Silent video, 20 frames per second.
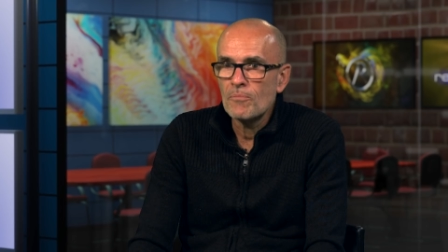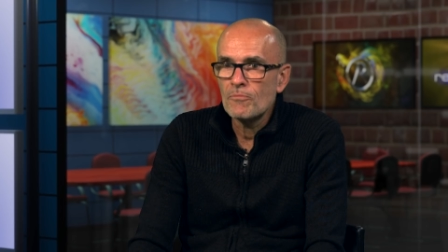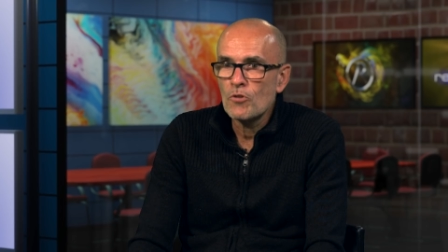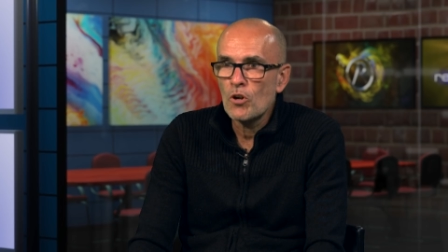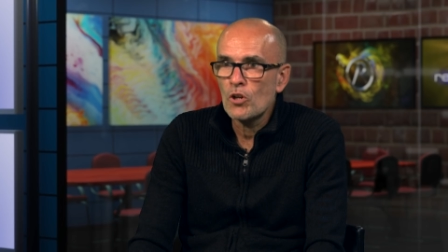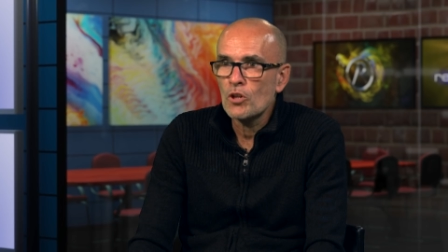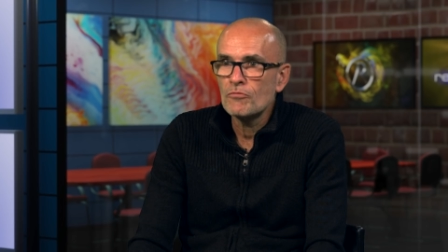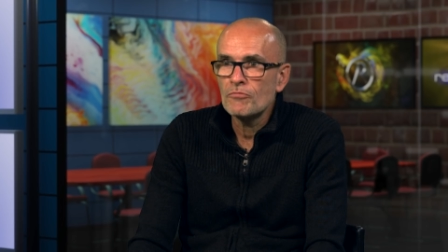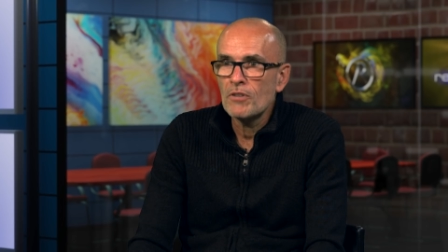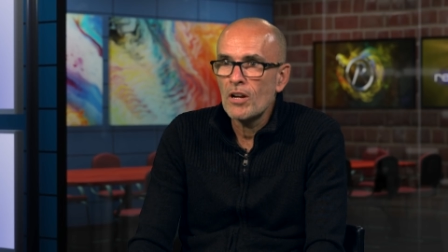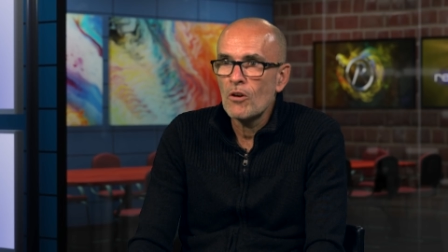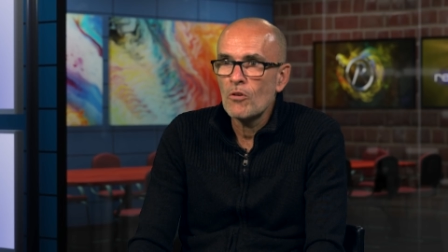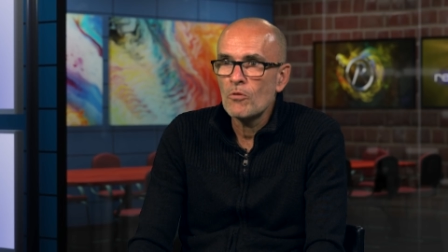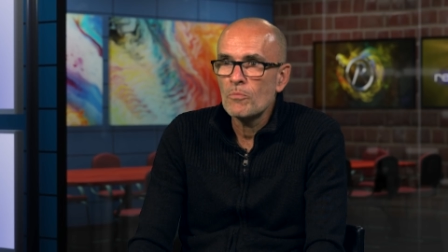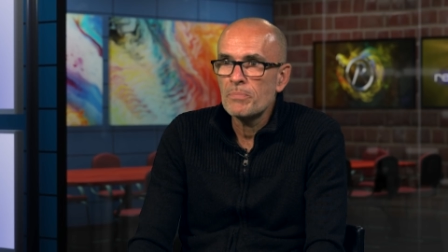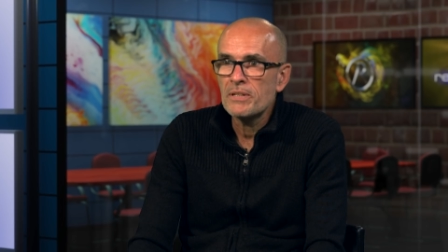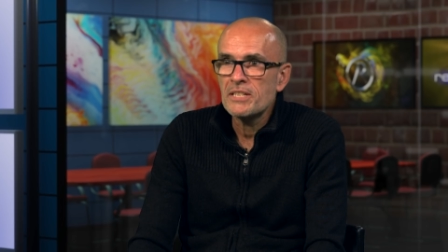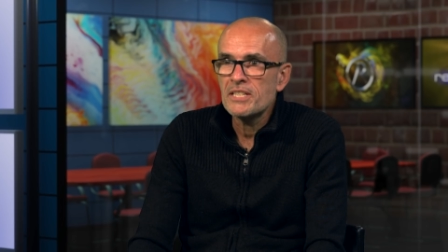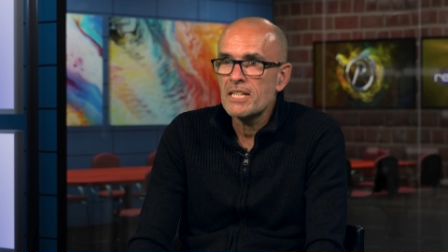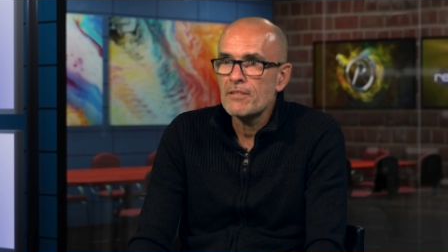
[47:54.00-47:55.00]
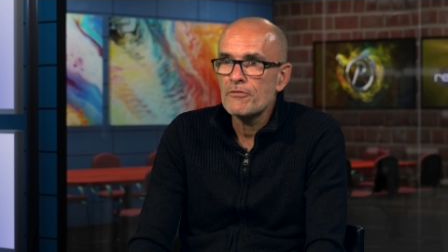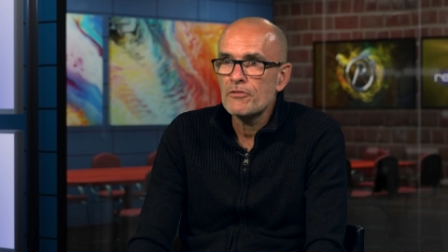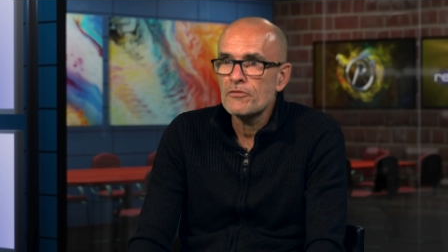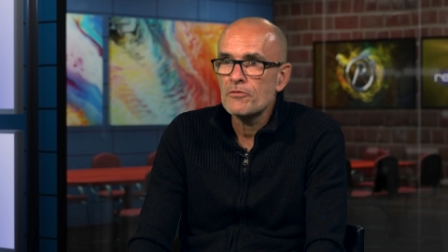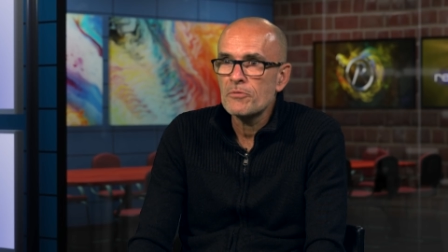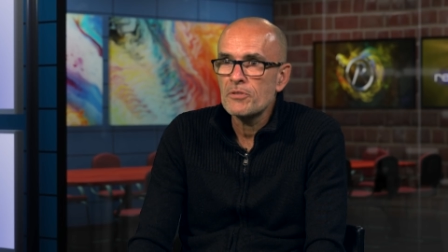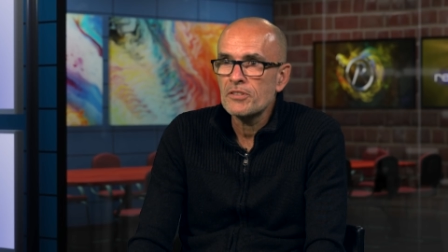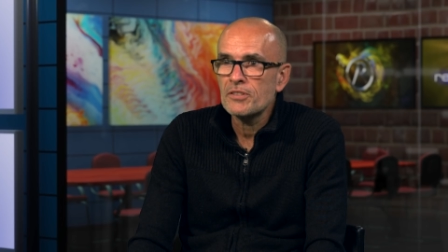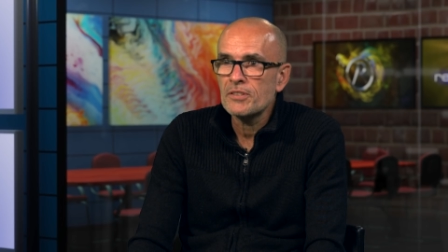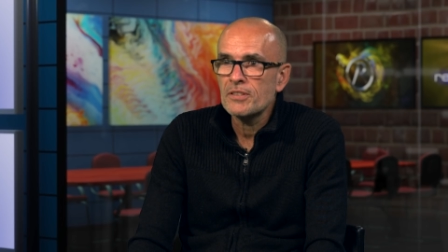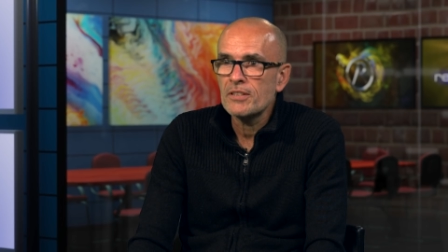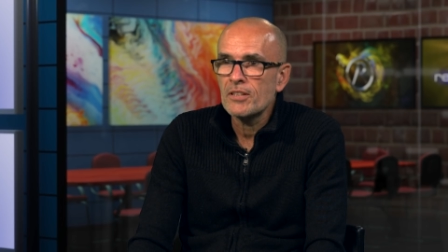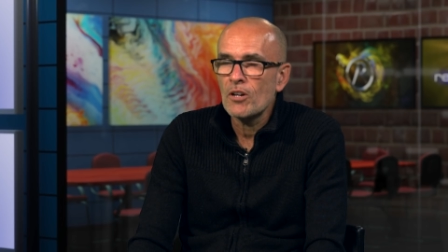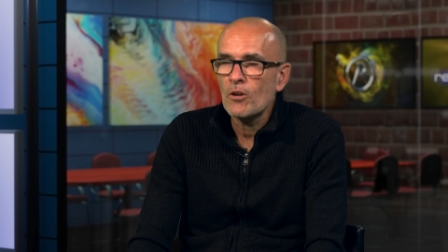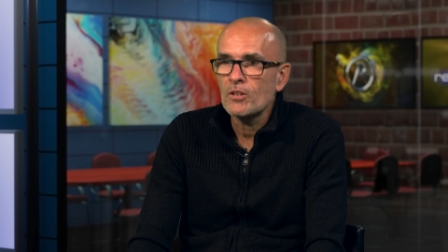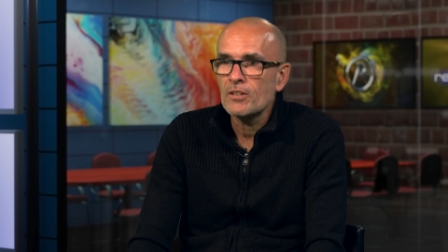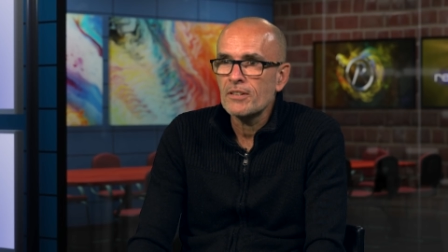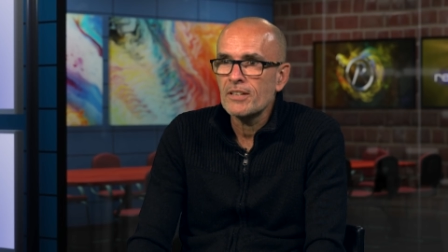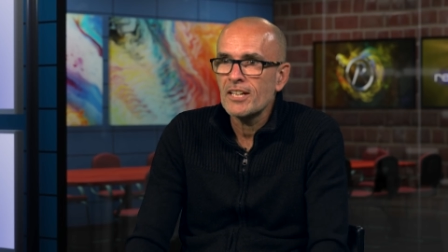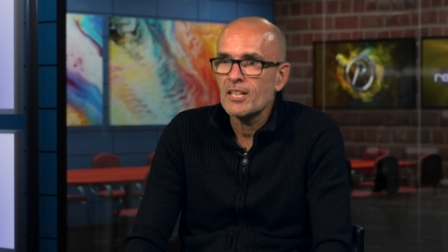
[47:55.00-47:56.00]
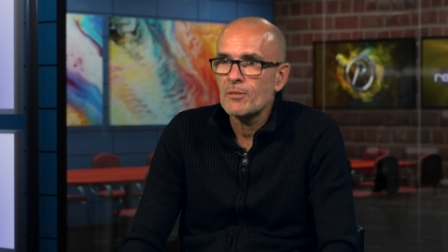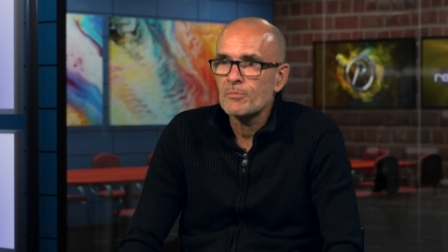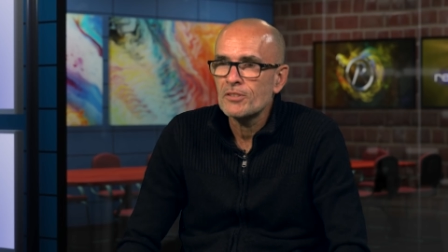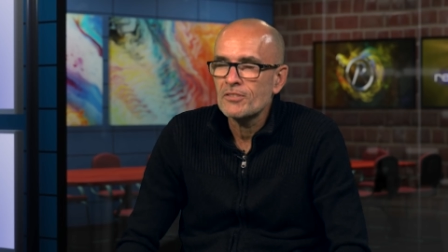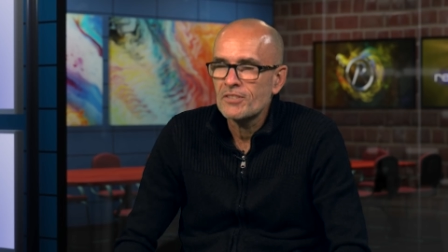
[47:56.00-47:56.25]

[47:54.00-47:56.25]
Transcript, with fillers: rock and roll, been delivered. Yeah, yeah. So he said